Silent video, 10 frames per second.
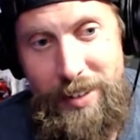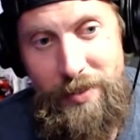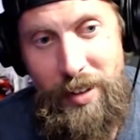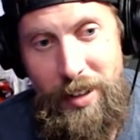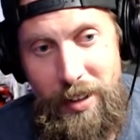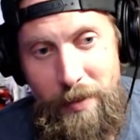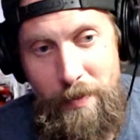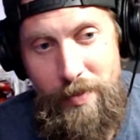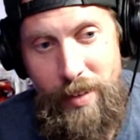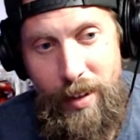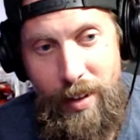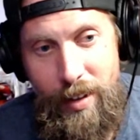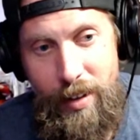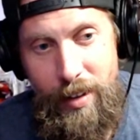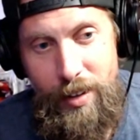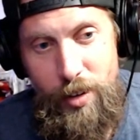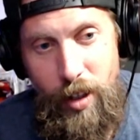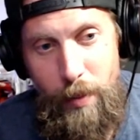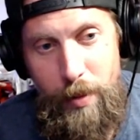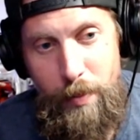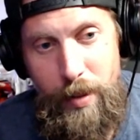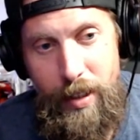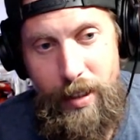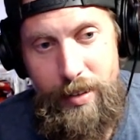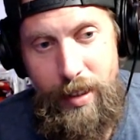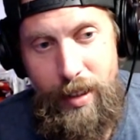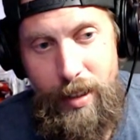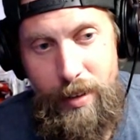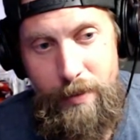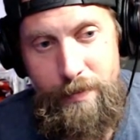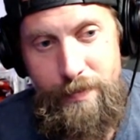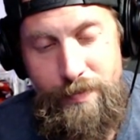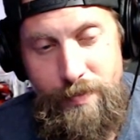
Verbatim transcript: That's funny. Drop the PSN.